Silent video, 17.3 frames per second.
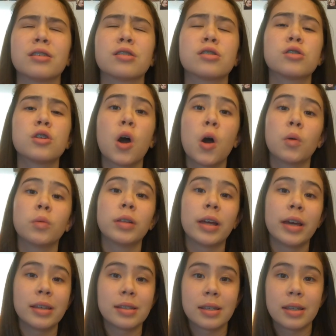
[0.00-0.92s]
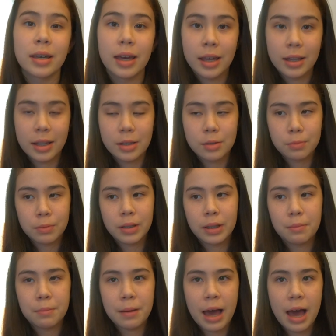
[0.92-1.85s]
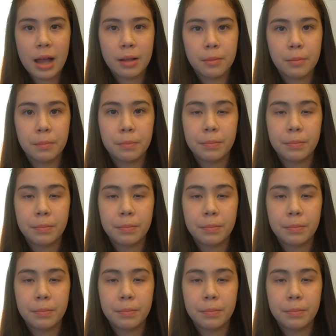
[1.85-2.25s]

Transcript: so lazy, and it's really bad,